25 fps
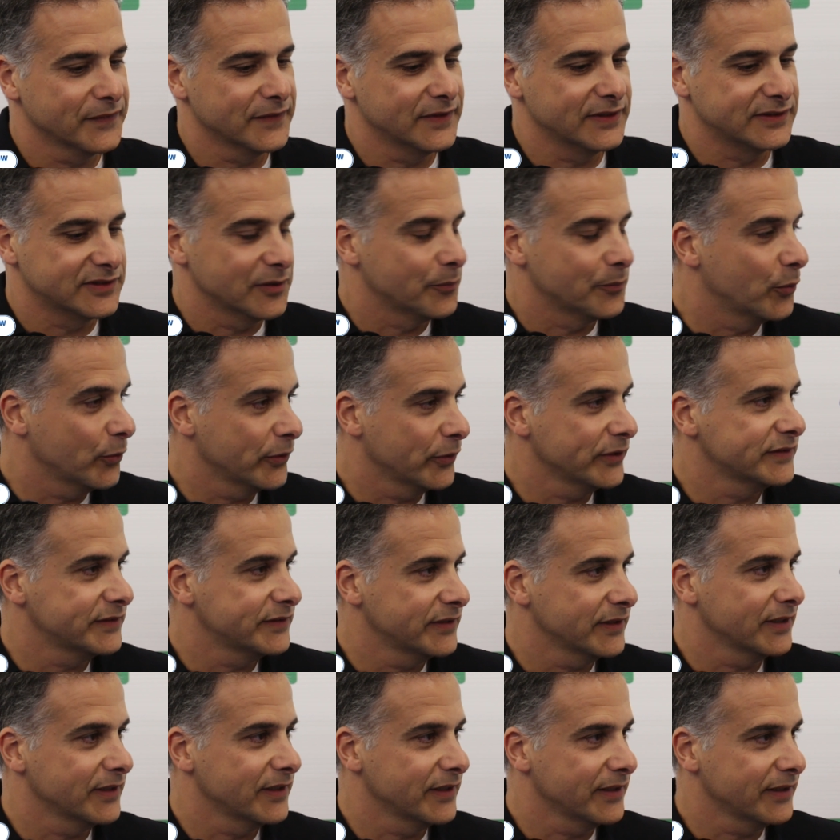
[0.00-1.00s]

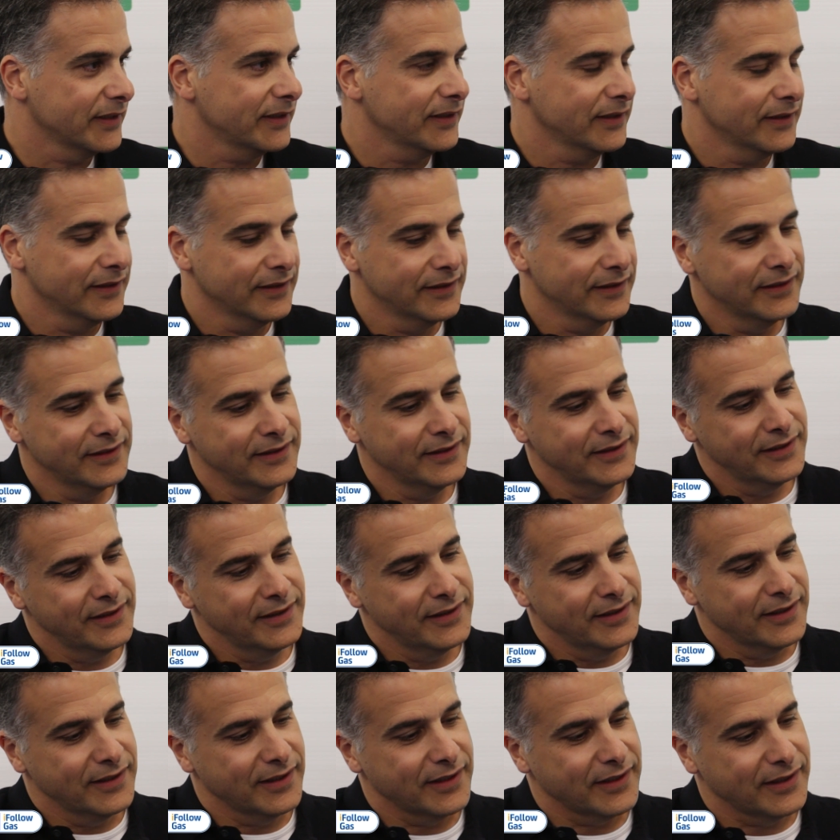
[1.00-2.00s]
disappointingly,
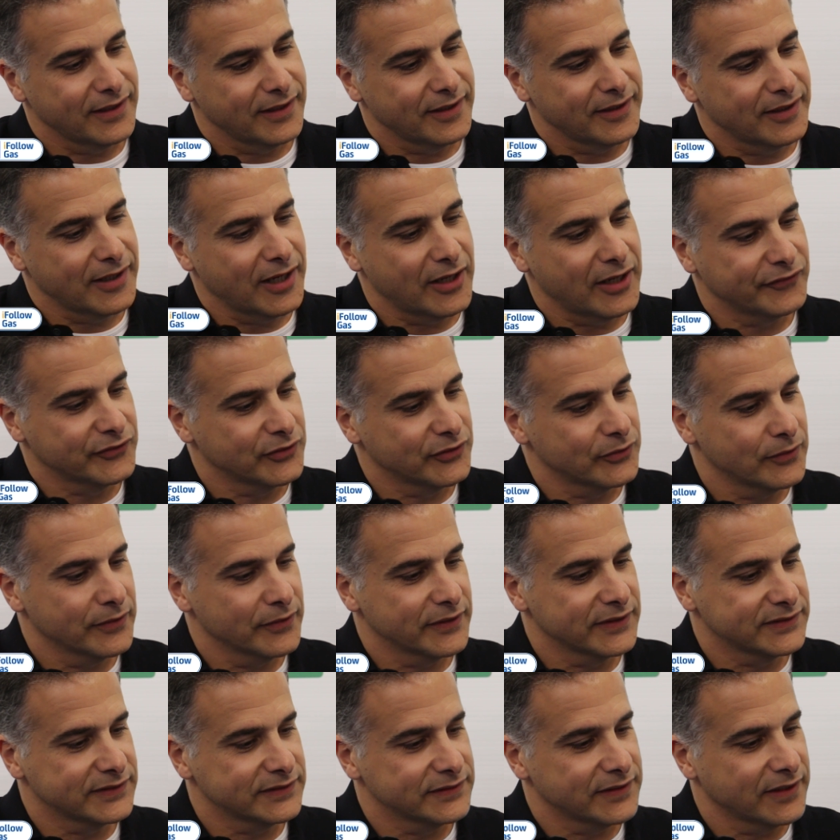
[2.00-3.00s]
after all
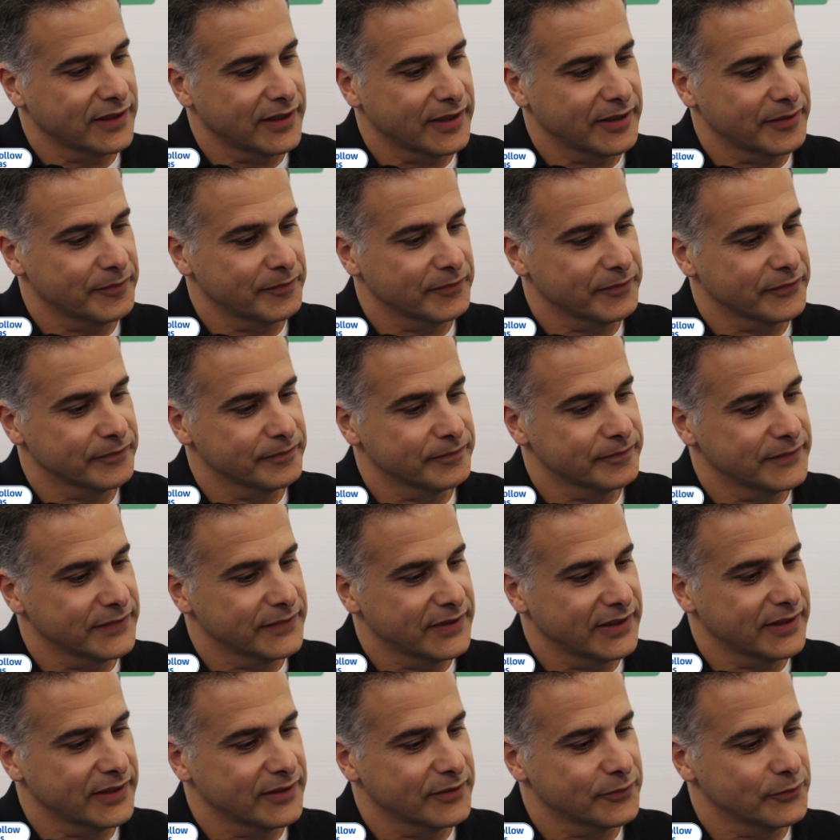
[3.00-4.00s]
this time,
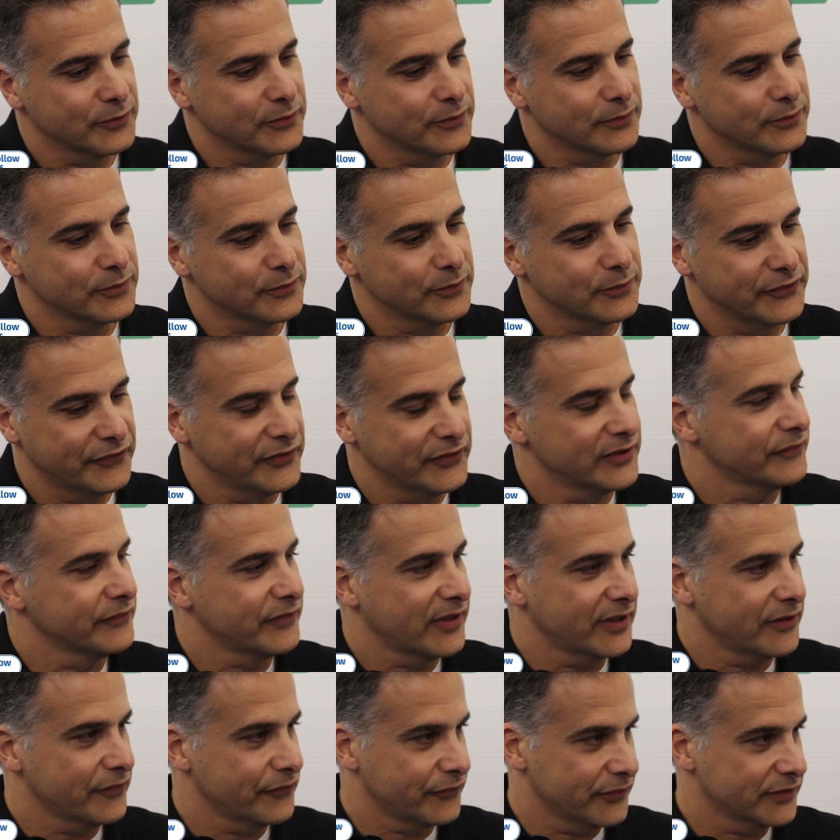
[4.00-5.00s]
we feel
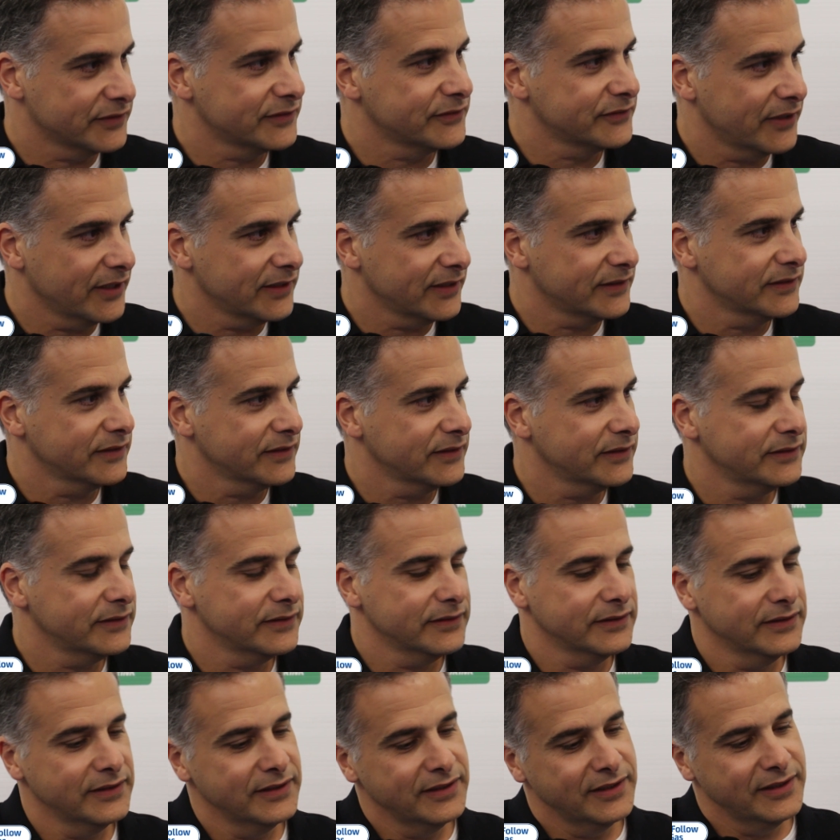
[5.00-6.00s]
very frustrated
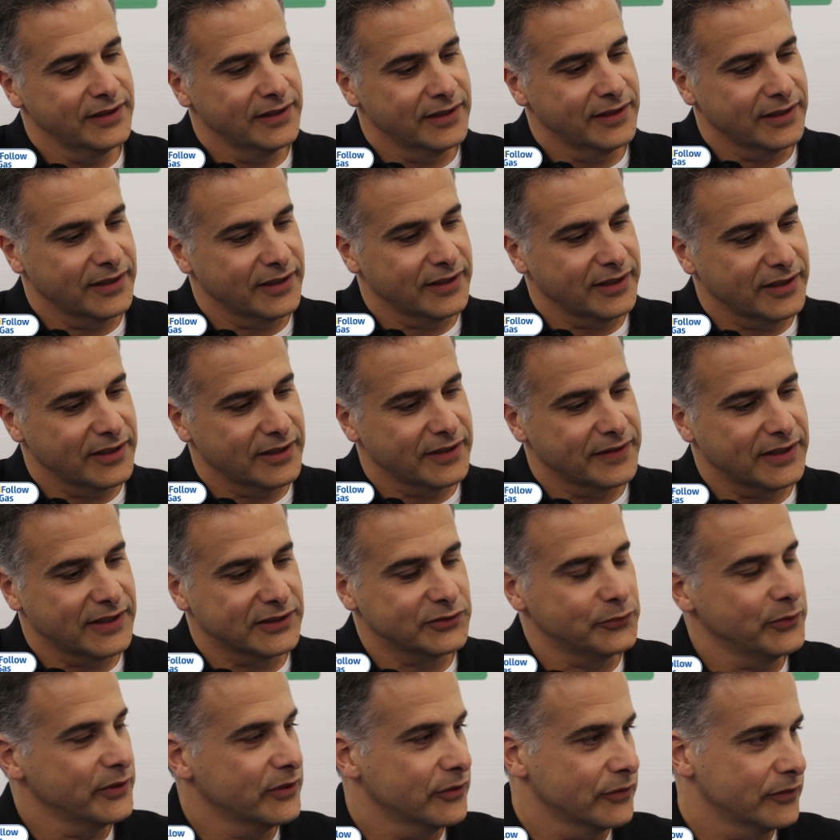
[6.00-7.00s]

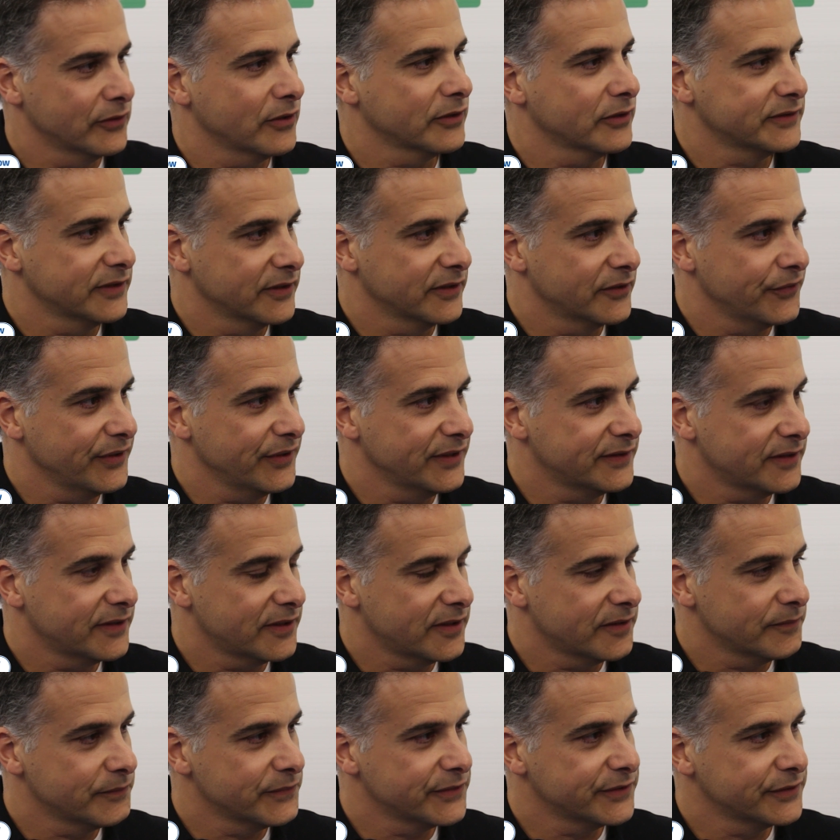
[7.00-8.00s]
that we could not agree
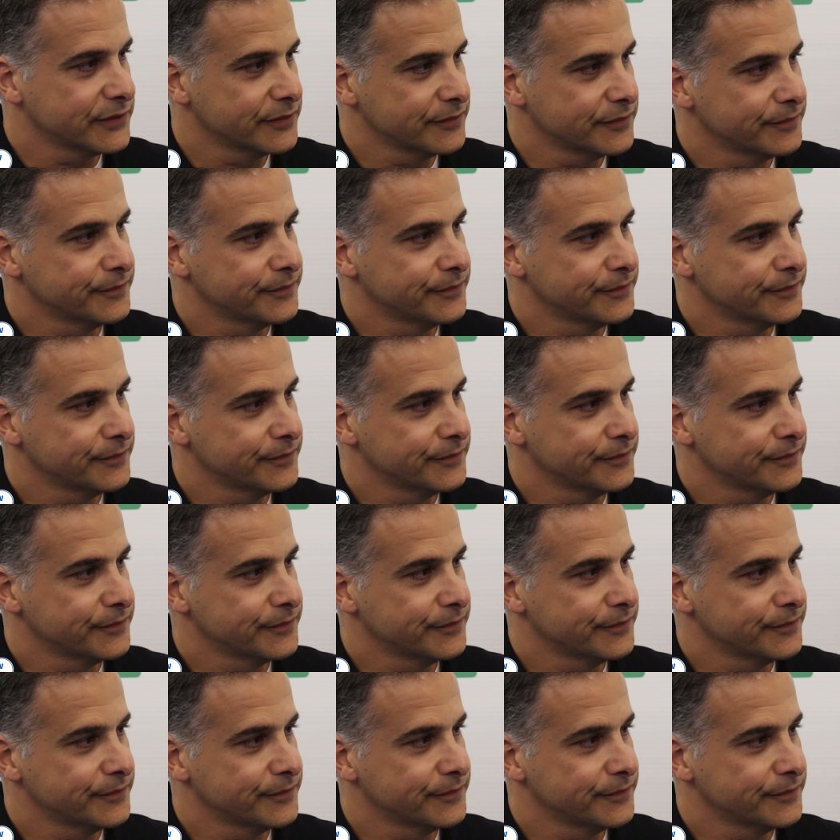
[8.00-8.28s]
terms.